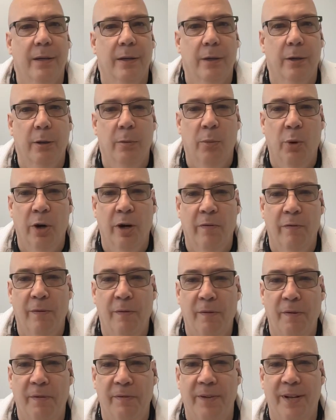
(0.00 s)
Good morning,
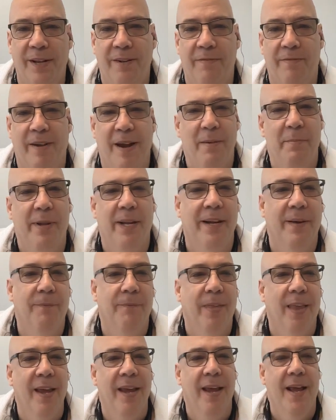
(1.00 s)
River of Life family.
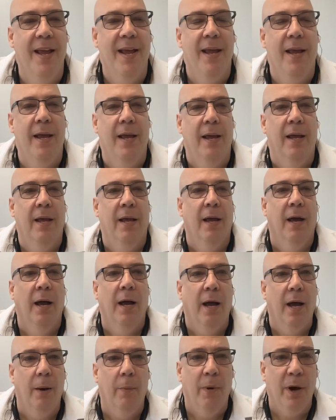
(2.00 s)

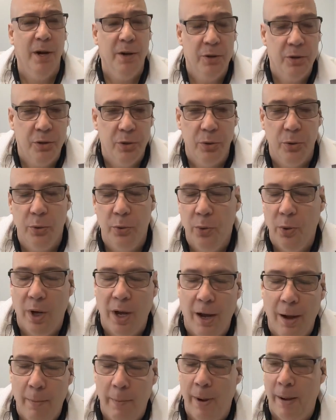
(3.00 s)

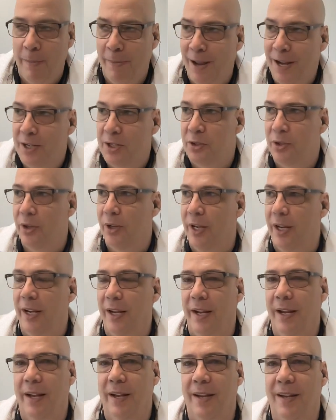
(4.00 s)
I'm
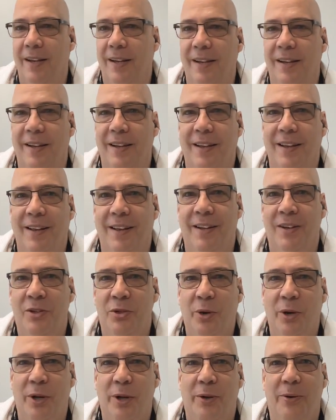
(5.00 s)
actually
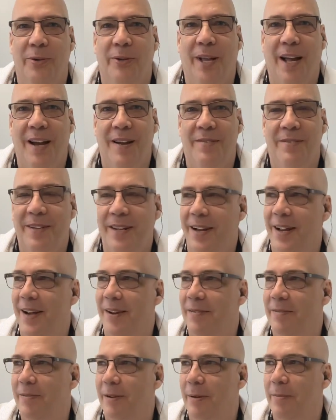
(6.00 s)
joining you live
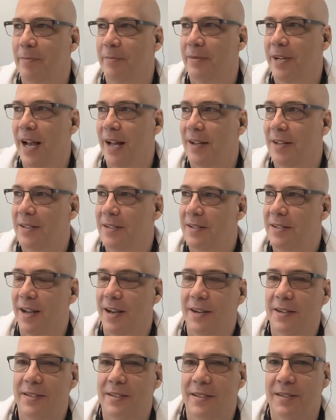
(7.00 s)
today from Dallas,
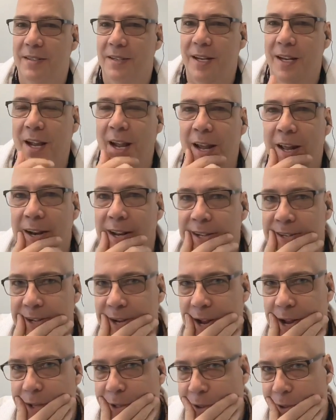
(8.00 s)
Texas. And as
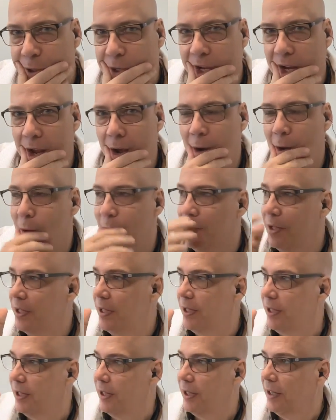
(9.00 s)
I look out
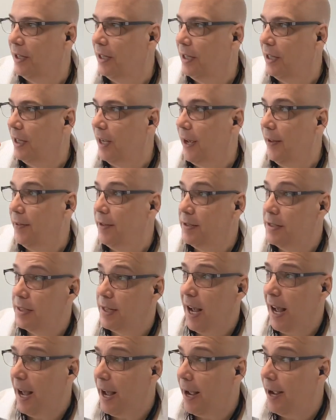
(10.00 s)
at the
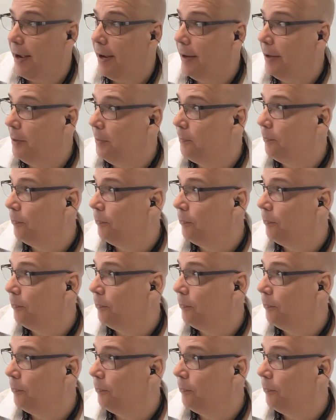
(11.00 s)
sky,